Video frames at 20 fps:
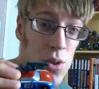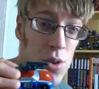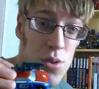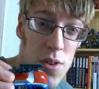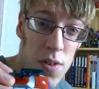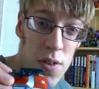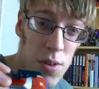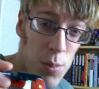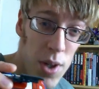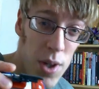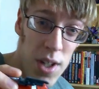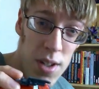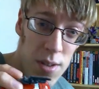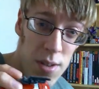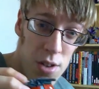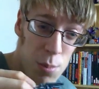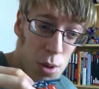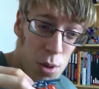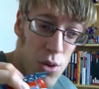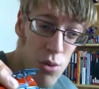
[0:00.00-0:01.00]
used to the way
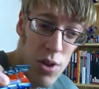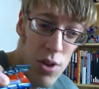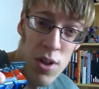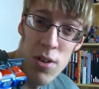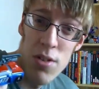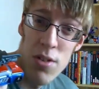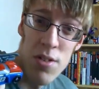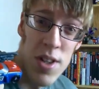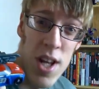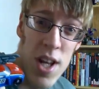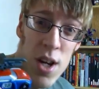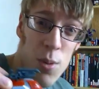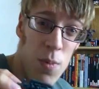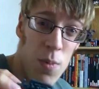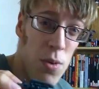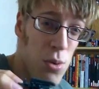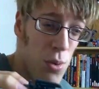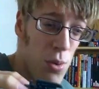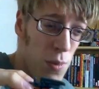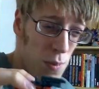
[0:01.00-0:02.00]
Smokescreen looks now,
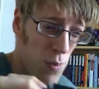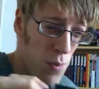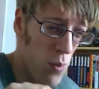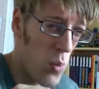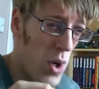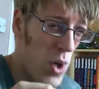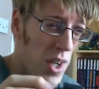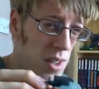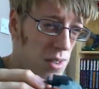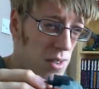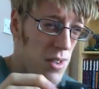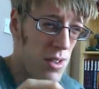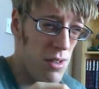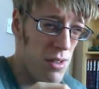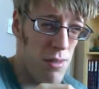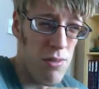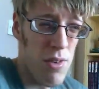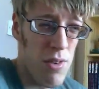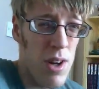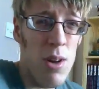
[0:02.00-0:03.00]
the sort of white
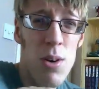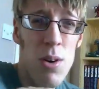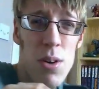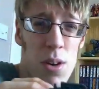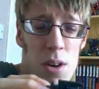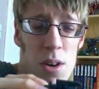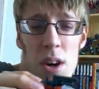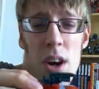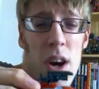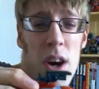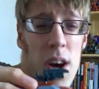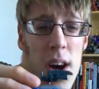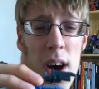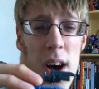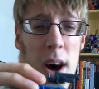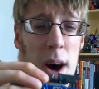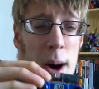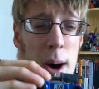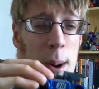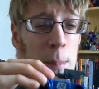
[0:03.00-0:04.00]
silvery look.
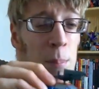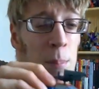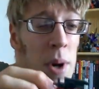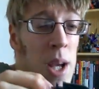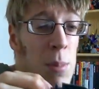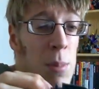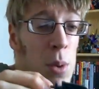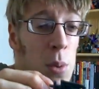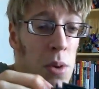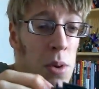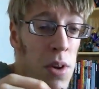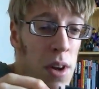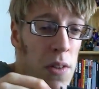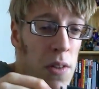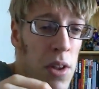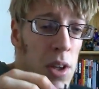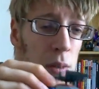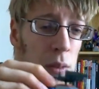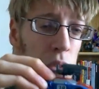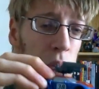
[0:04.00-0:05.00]
Maybe when I
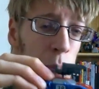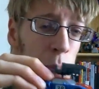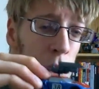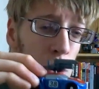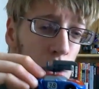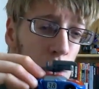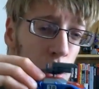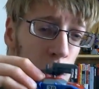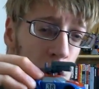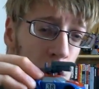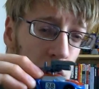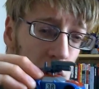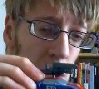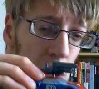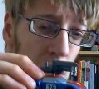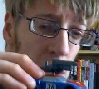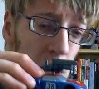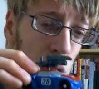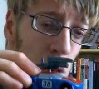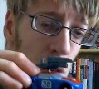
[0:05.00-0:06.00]
think of Smokescreen I
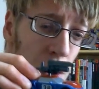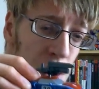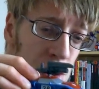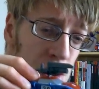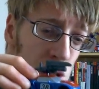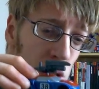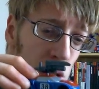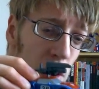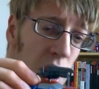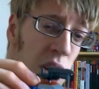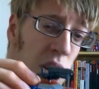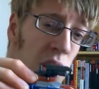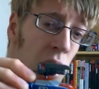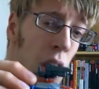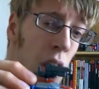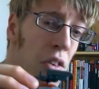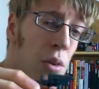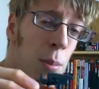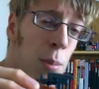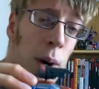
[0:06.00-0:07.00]
think of the orange crane
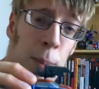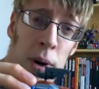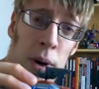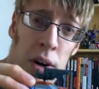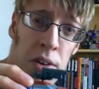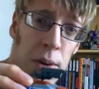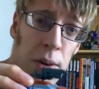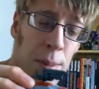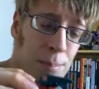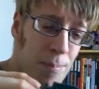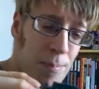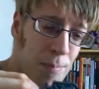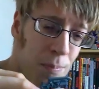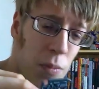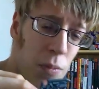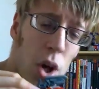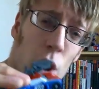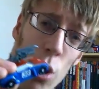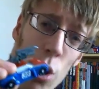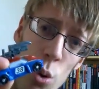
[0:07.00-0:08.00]
guy from Armada.
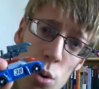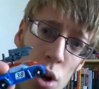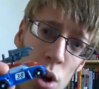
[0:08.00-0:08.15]
Who